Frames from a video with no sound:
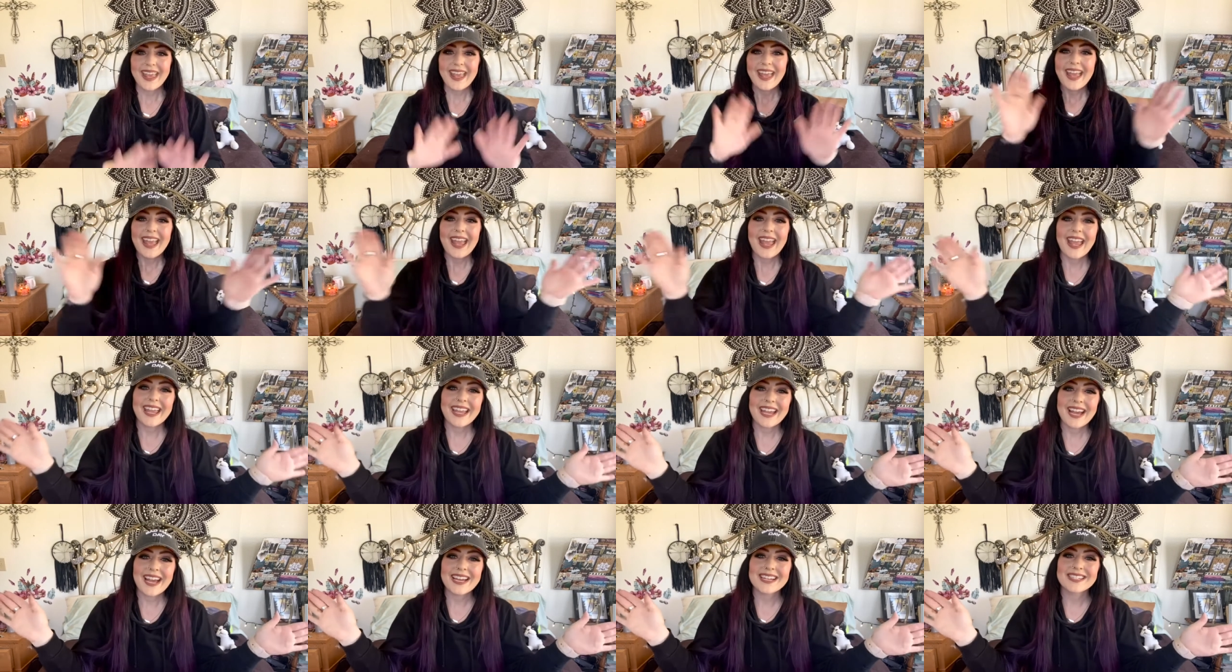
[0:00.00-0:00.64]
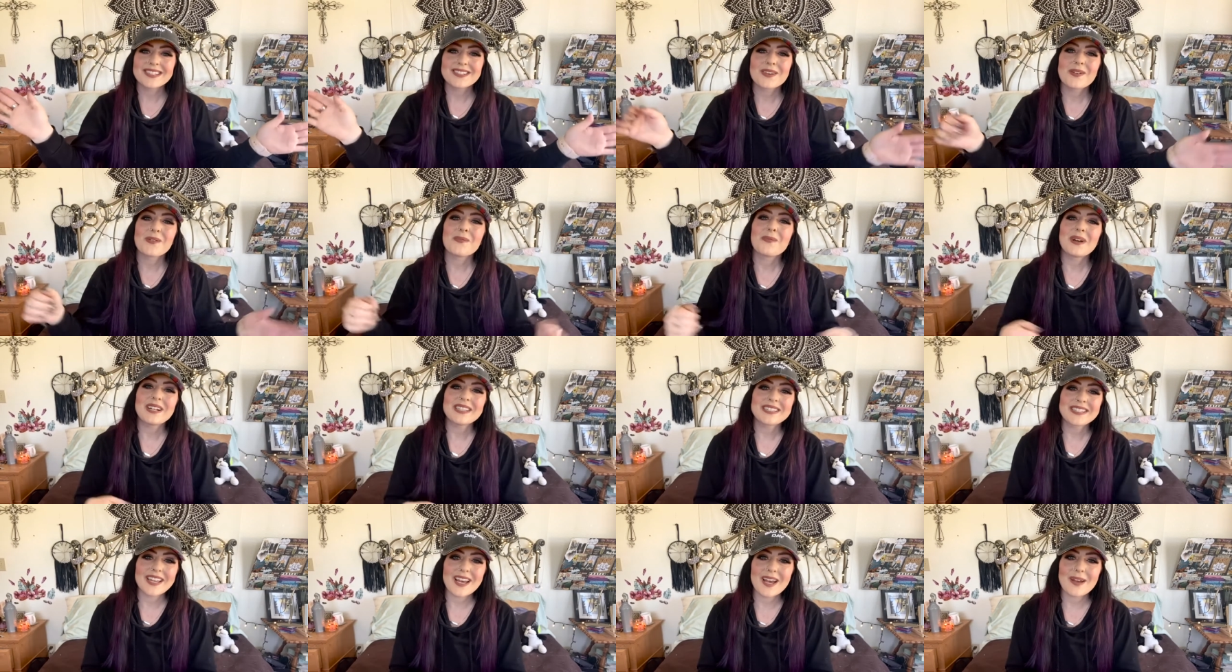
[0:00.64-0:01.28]
Hey guys,
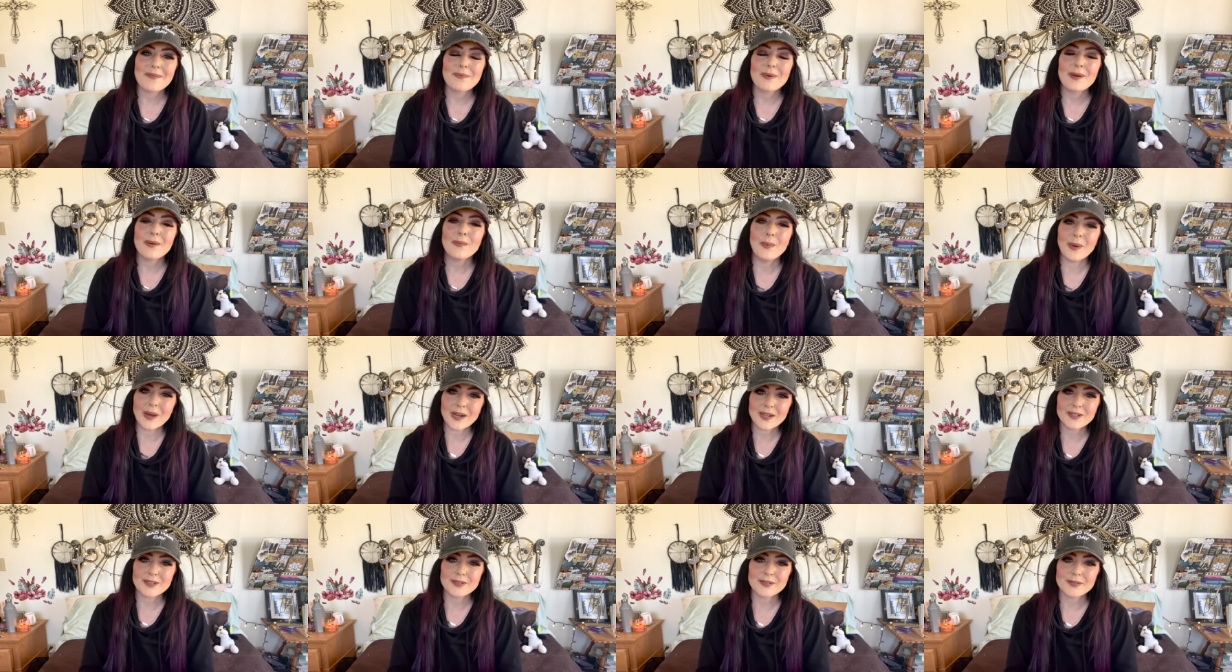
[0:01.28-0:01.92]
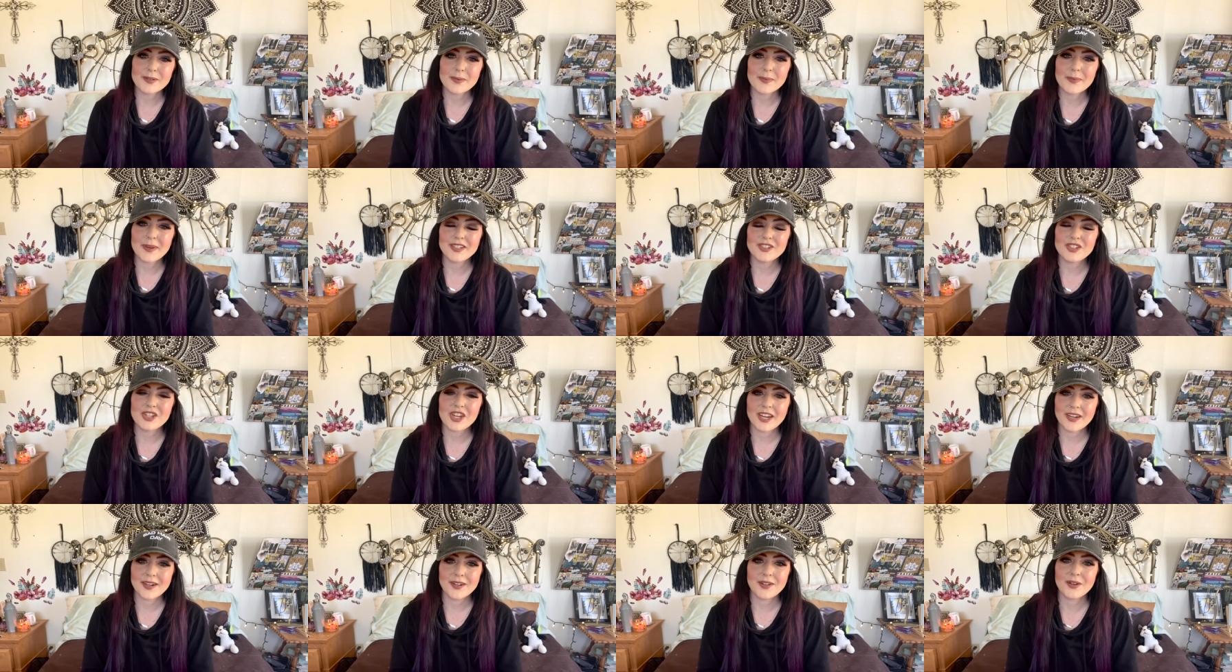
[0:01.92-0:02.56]
what's up? Welcome to my
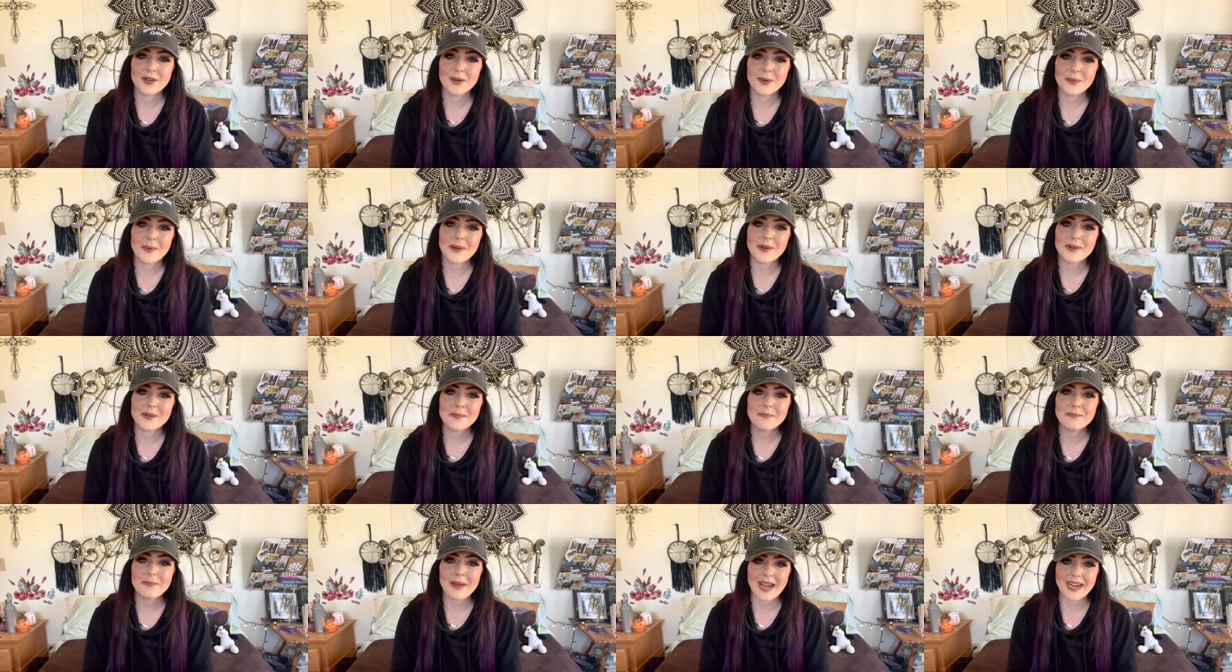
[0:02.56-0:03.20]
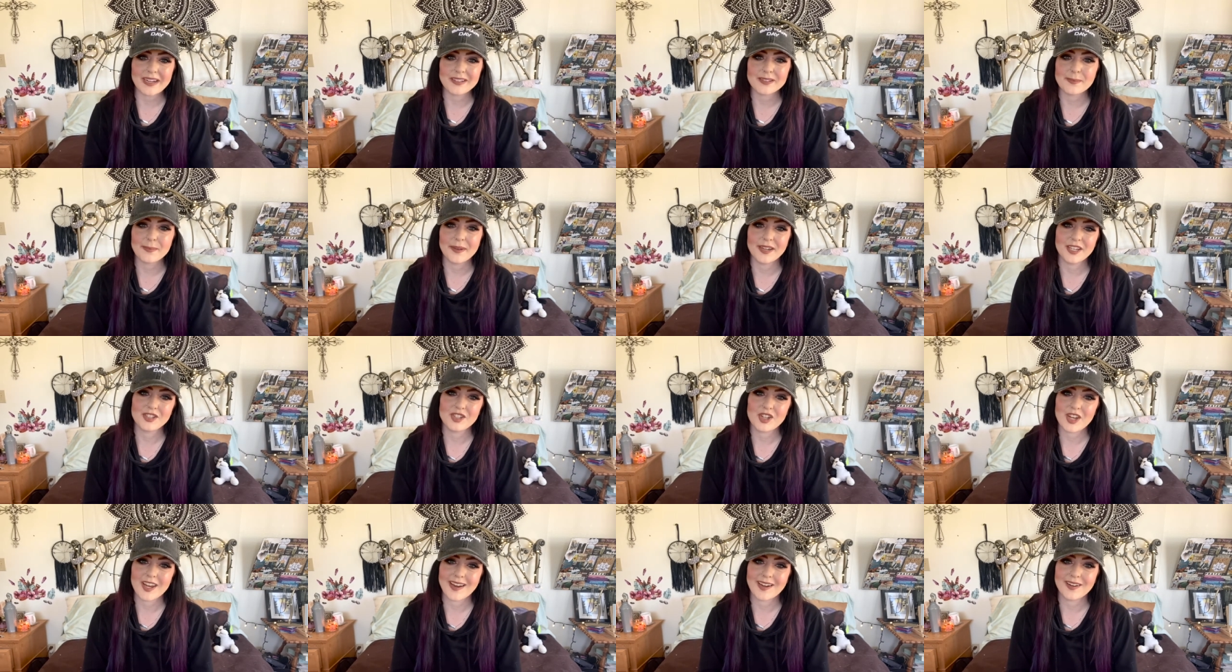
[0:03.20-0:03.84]
channel or welcome back to my
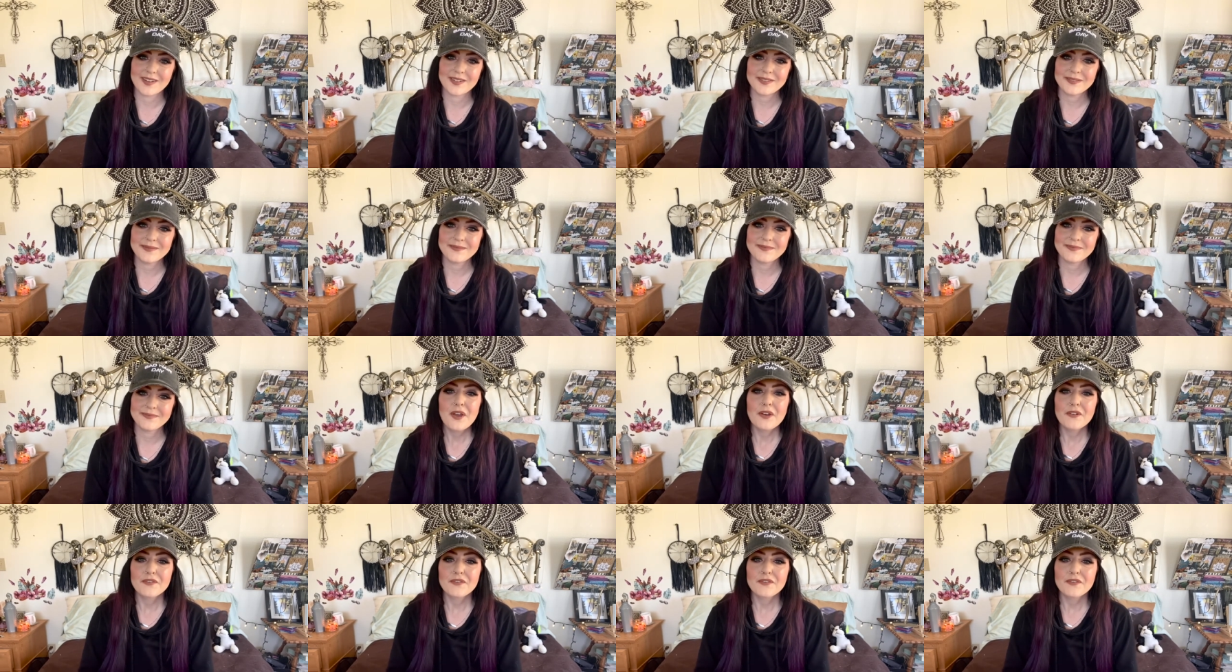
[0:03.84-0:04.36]
channel.